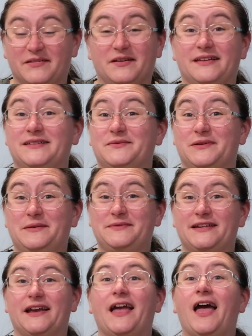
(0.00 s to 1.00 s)
That's all I'm
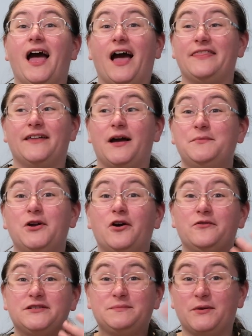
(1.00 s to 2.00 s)
saying. I'm
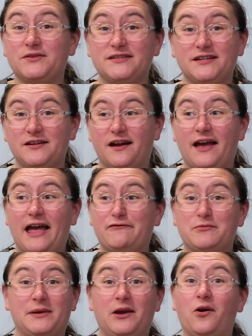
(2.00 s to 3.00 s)
not sponsored. I
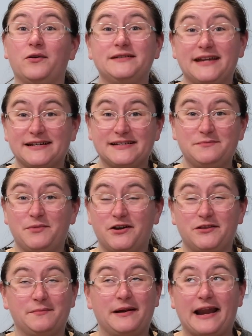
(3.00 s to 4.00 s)
haven't been contacted by
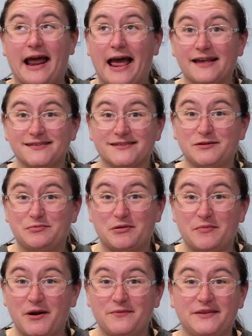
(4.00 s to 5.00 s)
them and asked to
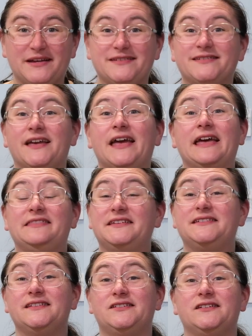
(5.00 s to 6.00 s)
promote this.
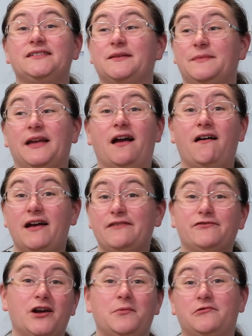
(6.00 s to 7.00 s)
This is just something I
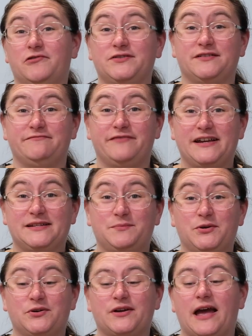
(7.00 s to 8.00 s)
have come across on
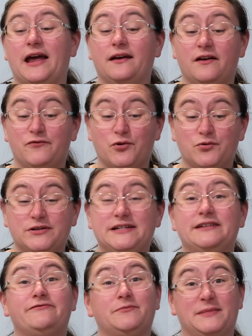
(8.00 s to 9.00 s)
Facebook and I've ordered
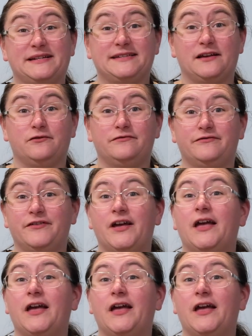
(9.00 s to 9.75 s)
it for myself